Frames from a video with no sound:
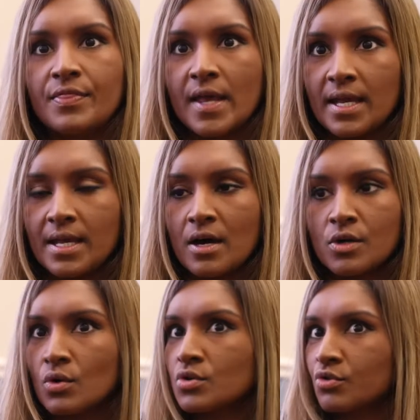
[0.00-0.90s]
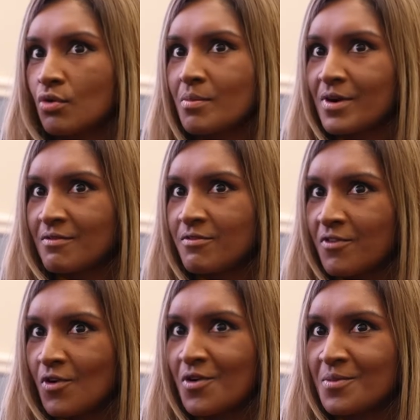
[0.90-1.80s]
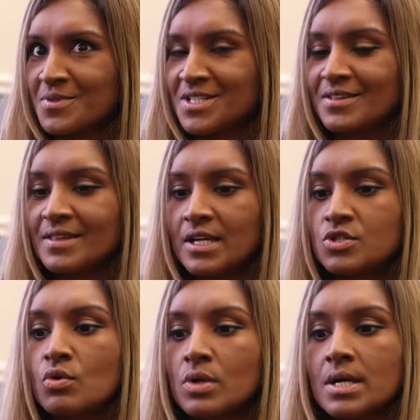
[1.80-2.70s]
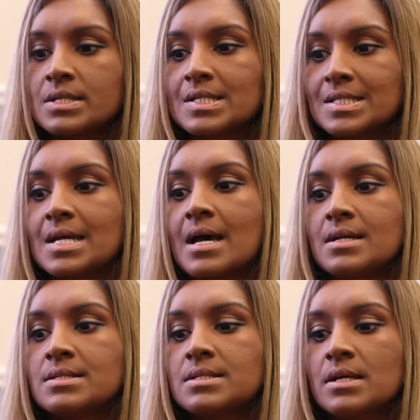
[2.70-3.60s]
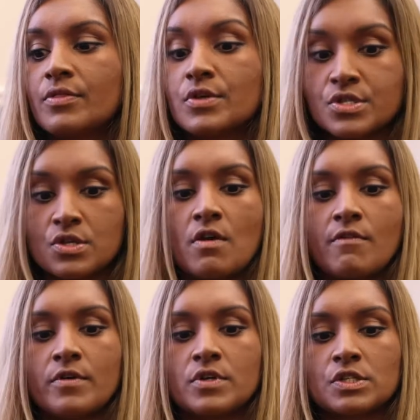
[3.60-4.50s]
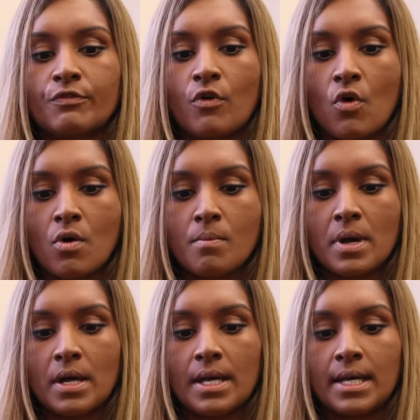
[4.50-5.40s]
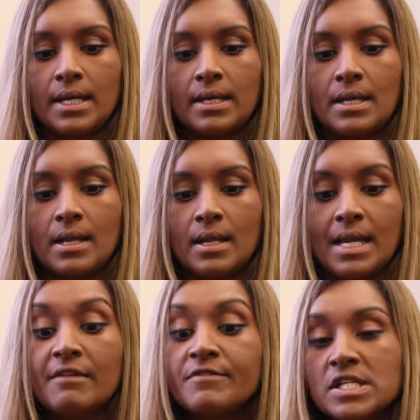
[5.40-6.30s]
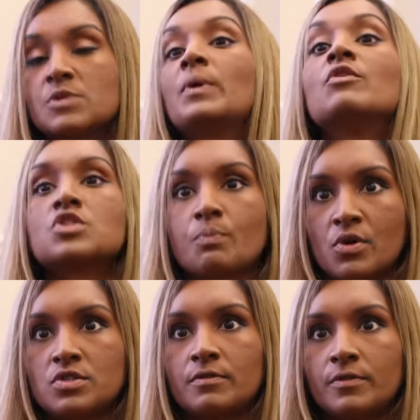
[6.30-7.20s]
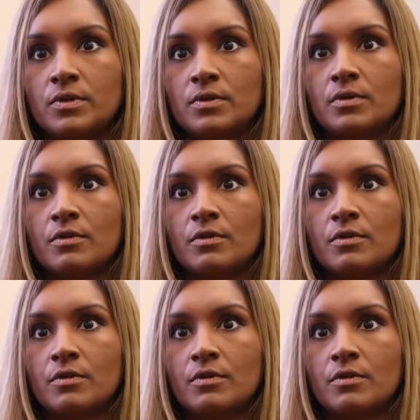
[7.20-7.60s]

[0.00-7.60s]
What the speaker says: they are not trauma informed. They don't understand the service from a lived experience point of view,